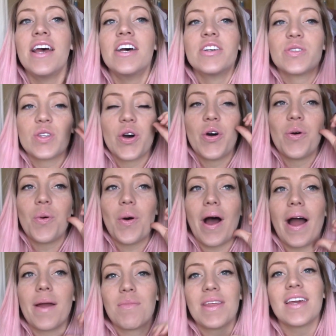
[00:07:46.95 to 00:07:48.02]
So
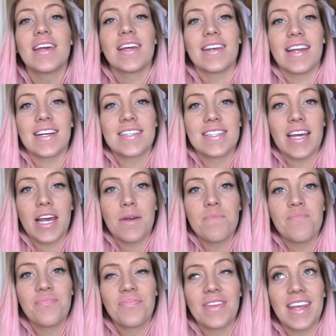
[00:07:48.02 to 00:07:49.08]
I'm thinking next
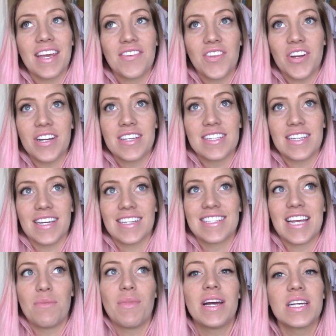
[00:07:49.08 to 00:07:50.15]
time, if there is a next
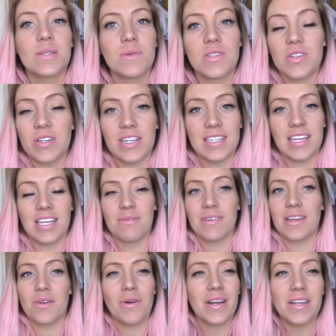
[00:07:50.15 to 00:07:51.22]
time, my husband's already telling me
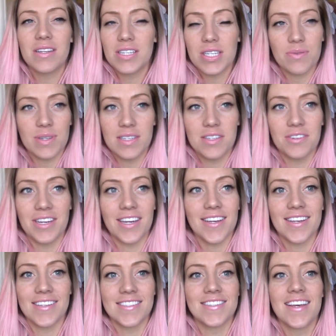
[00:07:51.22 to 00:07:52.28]
like, why don't you just redo it,
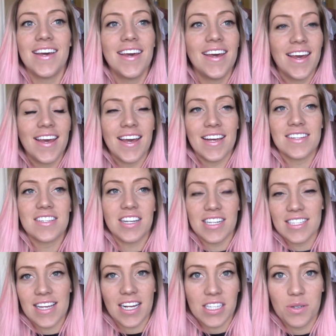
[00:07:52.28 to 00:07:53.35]
because it's not
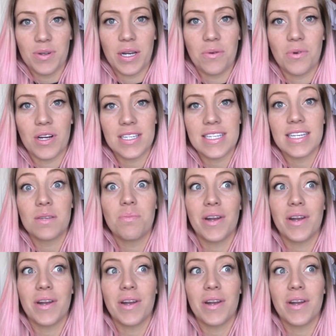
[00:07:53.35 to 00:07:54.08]
exactly what I wanted.